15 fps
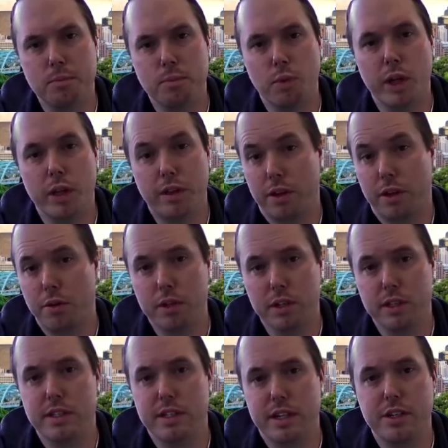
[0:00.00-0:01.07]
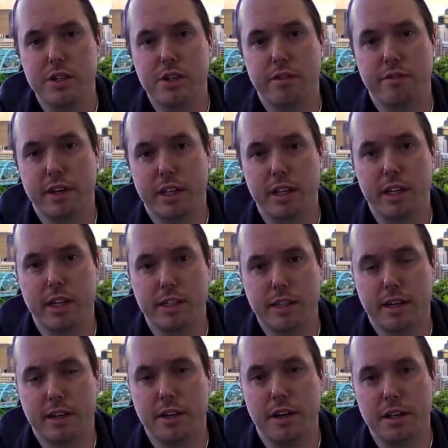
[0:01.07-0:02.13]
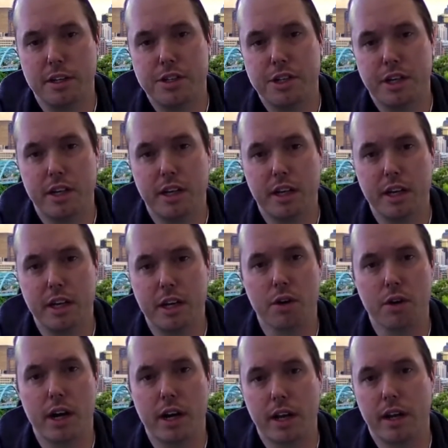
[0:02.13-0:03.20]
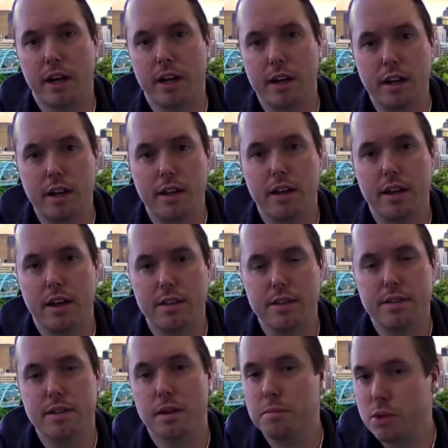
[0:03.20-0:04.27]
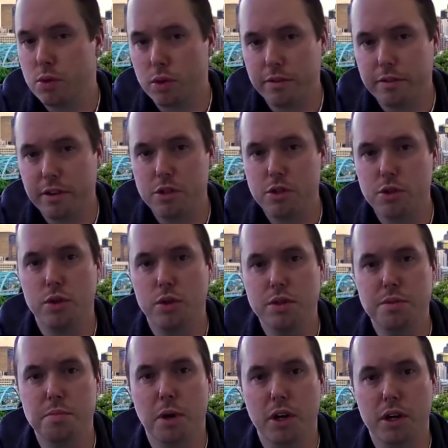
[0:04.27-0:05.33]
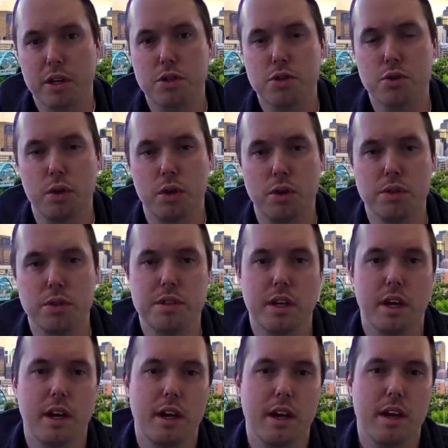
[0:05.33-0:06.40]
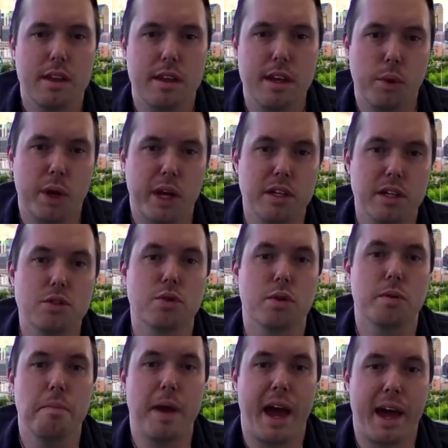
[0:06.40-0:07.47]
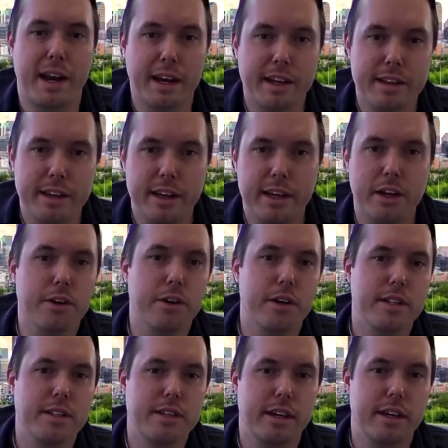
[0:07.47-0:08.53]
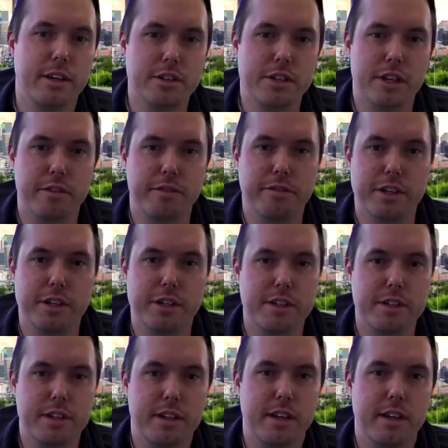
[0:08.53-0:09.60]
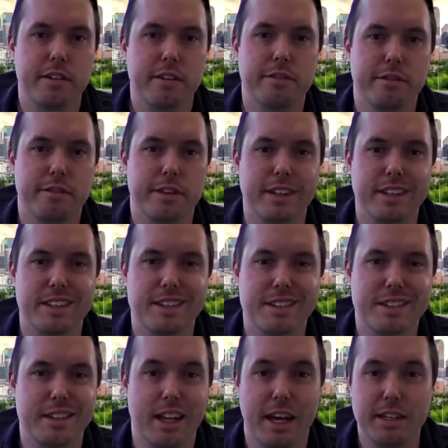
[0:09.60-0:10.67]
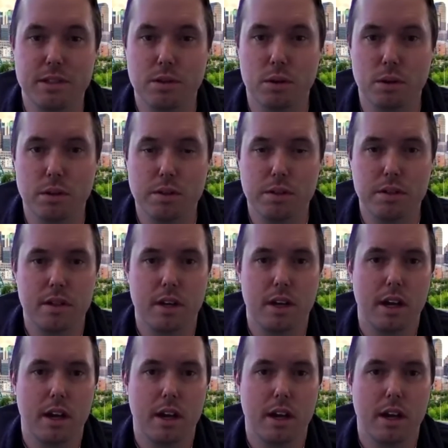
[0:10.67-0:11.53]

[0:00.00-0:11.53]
with utilization of LED technology and integrating some sort of control, smart controls, that we can dramatically increase the energy efficiency of this light source.